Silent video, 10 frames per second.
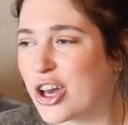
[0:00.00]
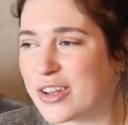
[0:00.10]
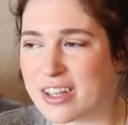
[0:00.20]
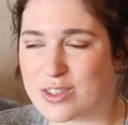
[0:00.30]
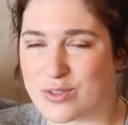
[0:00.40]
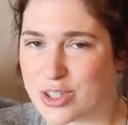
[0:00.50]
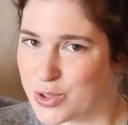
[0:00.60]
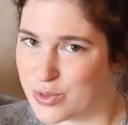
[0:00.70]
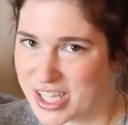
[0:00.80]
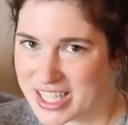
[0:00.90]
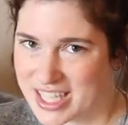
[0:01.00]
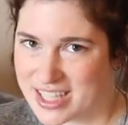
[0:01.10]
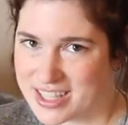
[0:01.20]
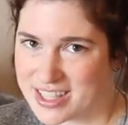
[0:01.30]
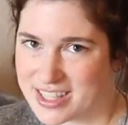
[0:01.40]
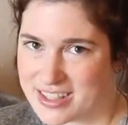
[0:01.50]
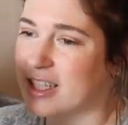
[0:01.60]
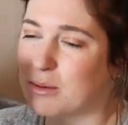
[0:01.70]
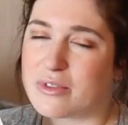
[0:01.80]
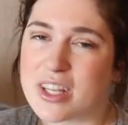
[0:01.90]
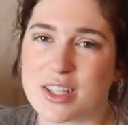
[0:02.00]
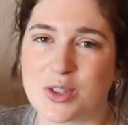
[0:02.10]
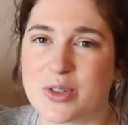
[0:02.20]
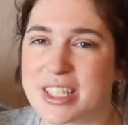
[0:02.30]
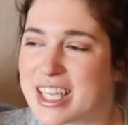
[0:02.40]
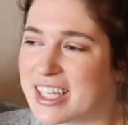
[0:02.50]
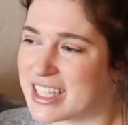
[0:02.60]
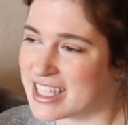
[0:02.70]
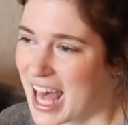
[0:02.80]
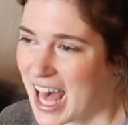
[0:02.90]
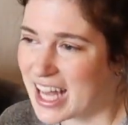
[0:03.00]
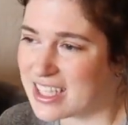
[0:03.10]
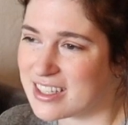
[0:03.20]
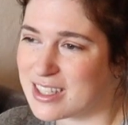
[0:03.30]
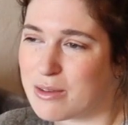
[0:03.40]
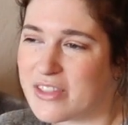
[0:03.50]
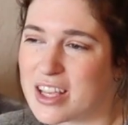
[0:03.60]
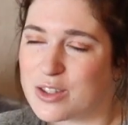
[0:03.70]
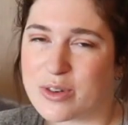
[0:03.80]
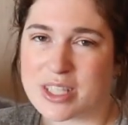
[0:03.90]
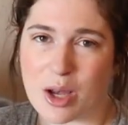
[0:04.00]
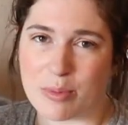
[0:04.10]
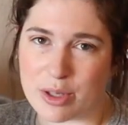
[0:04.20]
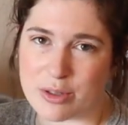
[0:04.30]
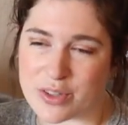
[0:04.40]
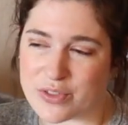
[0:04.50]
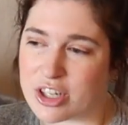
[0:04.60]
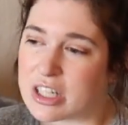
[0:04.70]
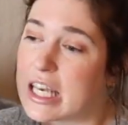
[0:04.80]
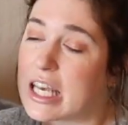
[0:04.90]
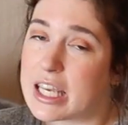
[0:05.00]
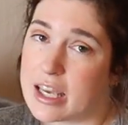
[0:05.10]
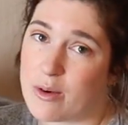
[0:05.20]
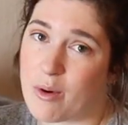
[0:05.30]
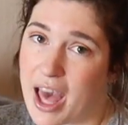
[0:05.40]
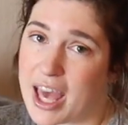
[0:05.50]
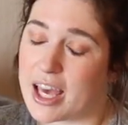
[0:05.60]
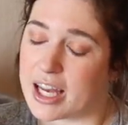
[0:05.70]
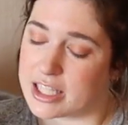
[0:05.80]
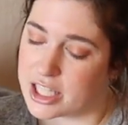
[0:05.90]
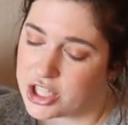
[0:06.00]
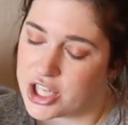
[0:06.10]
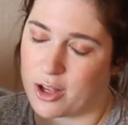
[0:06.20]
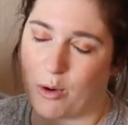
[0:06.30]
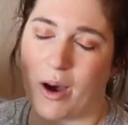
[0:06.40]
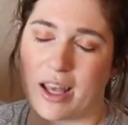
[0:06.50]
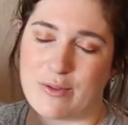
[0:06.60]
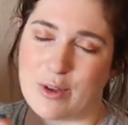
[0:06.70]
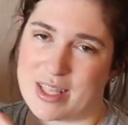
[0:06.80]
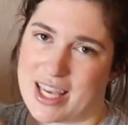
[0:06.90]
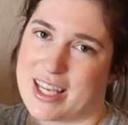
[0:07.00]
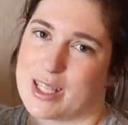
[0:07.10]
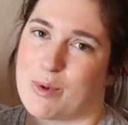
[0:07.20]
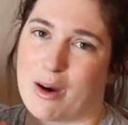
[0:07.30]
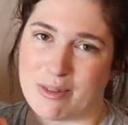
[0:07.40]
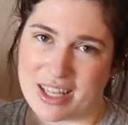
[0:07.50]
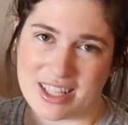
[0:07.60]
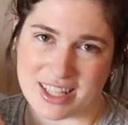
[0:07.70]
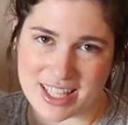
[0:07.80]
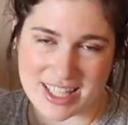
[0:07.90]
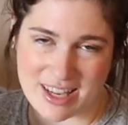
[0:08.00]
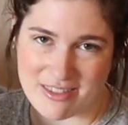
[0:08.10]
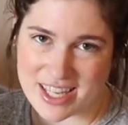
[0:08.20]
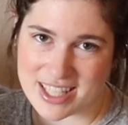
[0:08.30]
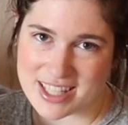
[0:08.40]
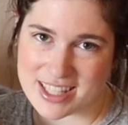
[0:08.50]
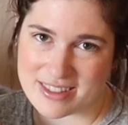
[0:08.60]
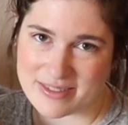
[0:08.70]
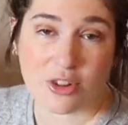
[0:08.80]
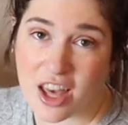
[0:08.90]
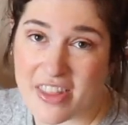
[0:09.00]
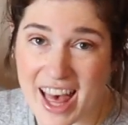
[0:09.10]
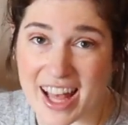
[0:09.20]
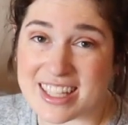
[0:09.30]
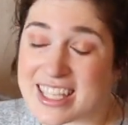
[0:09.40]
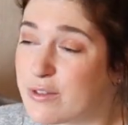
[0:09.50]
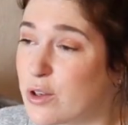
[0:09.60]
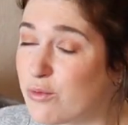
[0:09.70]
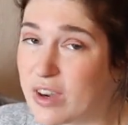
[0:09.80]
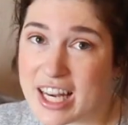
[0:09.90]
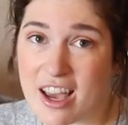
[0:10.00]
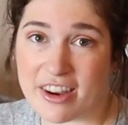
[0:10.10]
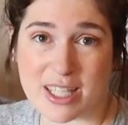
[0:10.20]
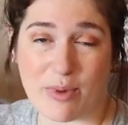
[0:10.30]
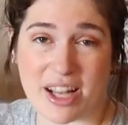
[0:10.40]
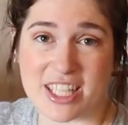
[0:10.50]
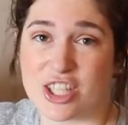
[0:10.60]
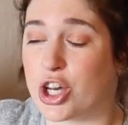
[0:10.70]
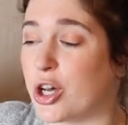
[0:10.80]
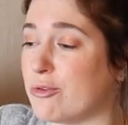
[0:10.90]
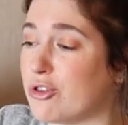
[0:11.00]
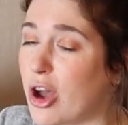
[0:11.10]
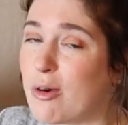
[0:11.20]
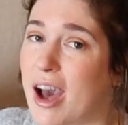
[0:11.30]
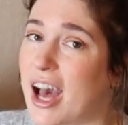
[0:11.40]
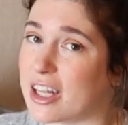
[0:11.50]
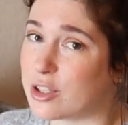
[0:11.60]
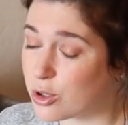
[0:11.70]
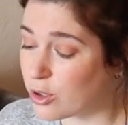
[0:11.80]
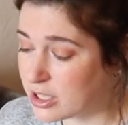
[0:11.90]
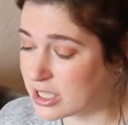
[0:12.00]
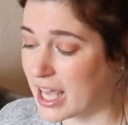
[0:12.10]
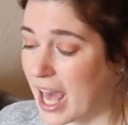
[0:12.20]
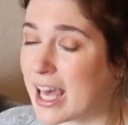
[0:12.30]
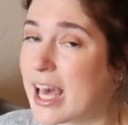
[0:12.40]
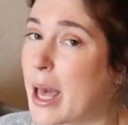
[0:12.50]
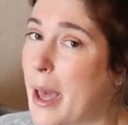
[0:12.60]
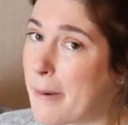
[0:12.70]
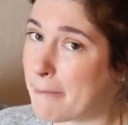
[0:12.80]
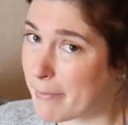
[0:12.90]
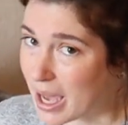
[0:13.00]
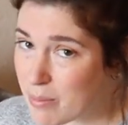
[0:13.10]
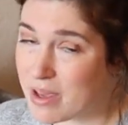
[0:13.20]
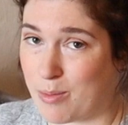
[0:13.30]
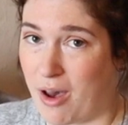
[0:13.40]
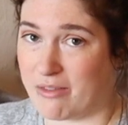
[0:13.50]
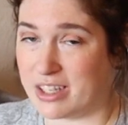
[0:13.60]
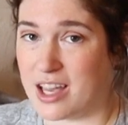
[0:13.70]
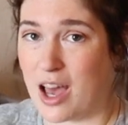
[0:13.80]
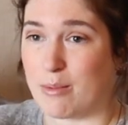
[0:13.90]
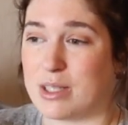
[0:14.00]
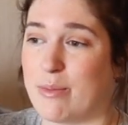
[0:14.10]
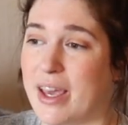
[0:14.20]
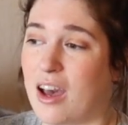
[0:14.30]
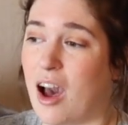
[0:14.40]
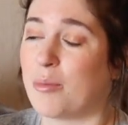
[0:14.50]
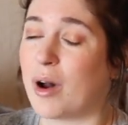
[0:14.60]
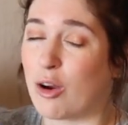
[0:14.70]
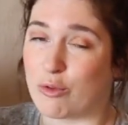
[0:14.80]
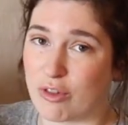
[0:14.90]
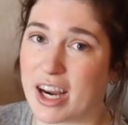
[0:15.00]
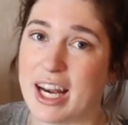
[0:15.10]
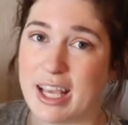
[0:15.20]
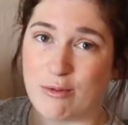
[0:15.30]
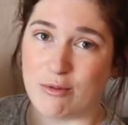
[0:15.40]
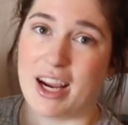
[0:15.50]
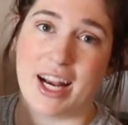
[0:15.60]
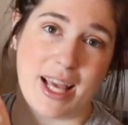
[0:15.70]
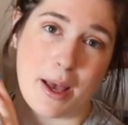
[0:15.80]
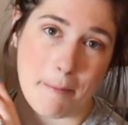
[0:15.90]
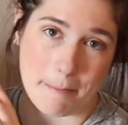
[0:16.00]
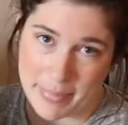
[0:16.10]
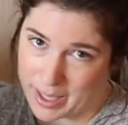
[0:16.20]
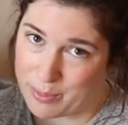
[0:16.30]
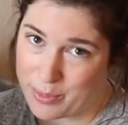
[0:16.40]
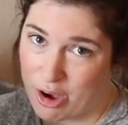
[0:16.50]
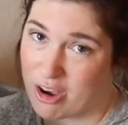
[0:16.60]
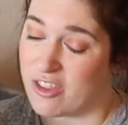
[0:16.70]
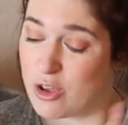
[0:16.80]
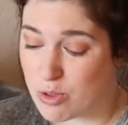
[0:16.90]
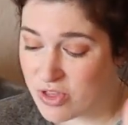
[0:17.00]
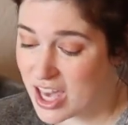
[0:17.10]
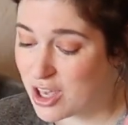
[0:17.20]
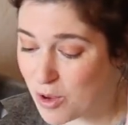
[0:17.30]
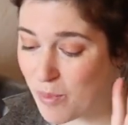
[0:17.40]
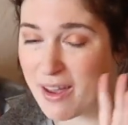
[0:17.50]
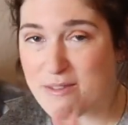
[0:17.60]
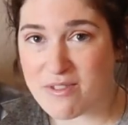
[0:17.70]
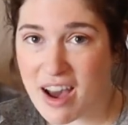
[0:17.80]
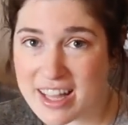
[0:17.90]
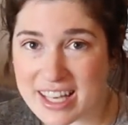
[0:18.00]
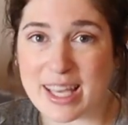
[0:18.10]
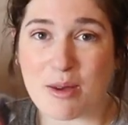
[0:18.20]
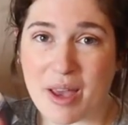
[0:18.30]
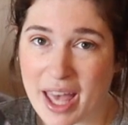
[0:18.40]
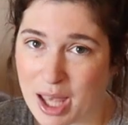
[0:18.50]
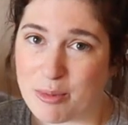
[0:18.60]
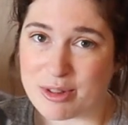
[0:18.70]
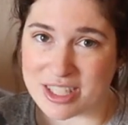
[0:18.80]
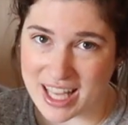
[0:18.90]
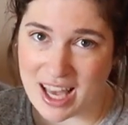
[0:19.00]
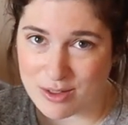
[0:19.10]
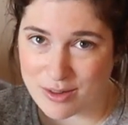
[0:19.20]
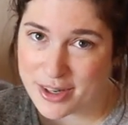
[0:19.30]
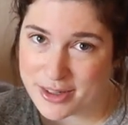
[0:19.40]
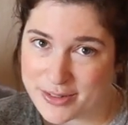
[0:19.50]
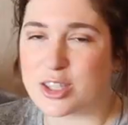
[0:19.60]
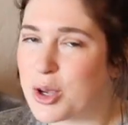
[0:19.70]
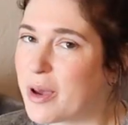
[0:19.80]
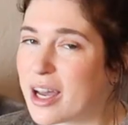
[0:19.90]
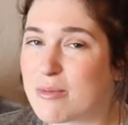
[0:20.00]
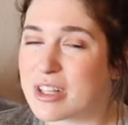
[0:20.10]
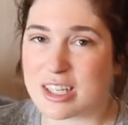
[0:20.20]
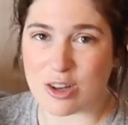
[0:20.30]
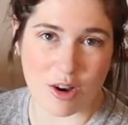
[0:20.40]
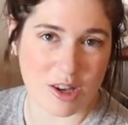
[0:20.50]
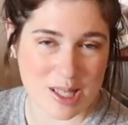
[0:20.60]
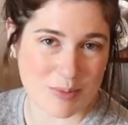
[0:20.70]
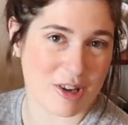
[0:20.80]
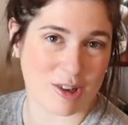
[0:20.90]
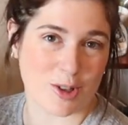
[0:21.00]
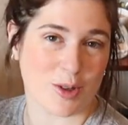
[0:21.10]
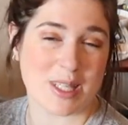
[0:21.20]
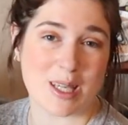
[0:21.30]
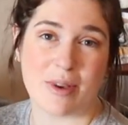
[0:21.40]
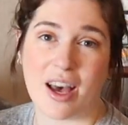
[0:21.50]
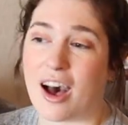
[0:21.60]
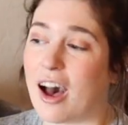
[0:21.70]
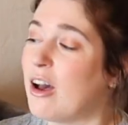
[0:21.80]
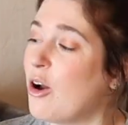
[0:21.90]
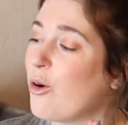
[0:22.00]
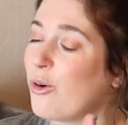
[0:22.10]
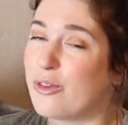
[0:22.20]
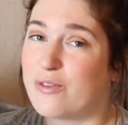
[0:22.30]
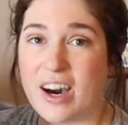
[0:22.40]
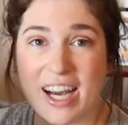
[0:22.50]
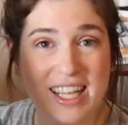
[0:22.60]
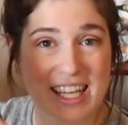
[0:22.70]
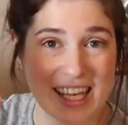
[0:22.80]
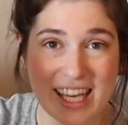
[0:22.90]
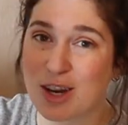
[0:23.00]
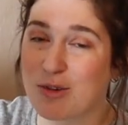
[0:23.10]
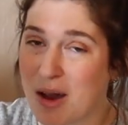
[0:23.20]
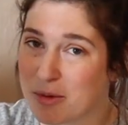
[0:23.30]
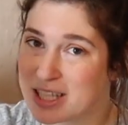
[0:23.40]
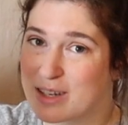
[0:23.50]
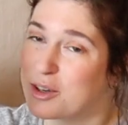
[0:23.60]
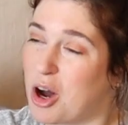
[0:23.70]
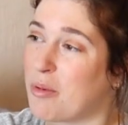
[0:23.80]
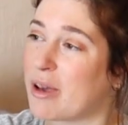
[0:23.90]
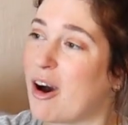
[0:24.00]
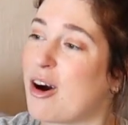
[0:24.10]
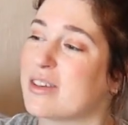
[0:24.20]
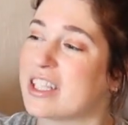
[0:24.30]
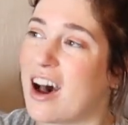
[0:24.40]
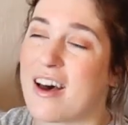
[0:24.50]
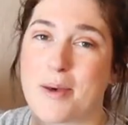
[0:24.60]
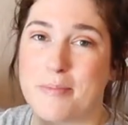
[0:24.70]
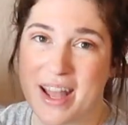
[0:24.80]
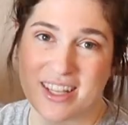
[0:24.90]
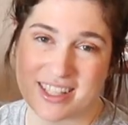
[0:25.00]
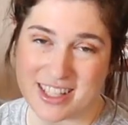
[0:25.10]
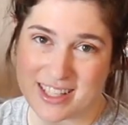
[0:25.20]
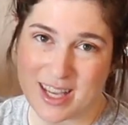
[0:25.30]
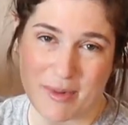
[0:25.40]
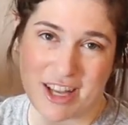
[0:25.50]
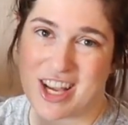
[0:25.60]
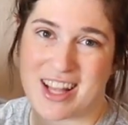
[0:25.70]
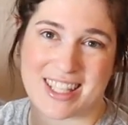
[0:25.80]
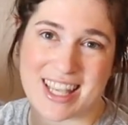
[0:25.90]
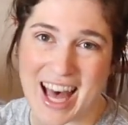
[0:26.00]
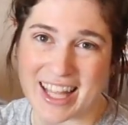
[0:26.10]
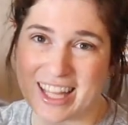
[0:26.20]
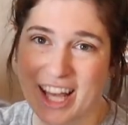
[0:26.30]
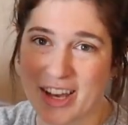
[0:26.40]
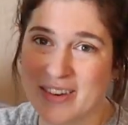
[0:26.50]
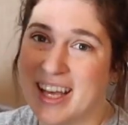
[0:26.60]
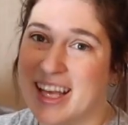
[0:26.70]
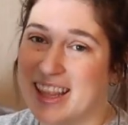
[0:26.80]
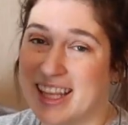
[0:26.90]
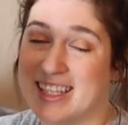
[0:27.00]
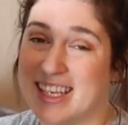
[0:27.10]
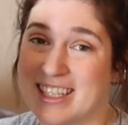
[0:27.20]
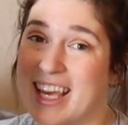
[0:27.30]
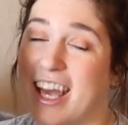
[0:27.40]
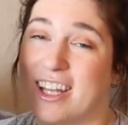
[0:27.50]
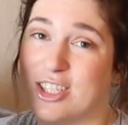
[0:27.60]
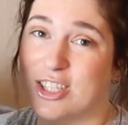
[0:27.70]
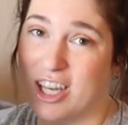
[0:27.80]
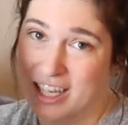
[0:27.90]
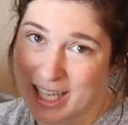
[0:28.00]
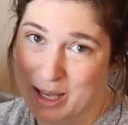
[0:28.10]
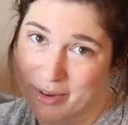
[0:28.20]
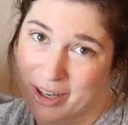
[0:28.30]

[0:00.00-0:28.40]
own individual reasons. Some of their stories are sad, some of their stories are beautiful. Either way, I did shed quite a few tears while reading this series. On the other hand, if you really are expecting to go nowhere at all today, it might be the perfect time to pick up a really, really big book that you think you might finally be able to get through. So pick up the longest book on your TBR, or finally, grab yourself a copy of The Other Bennett Sister by Janice Hadlow. This is a chunky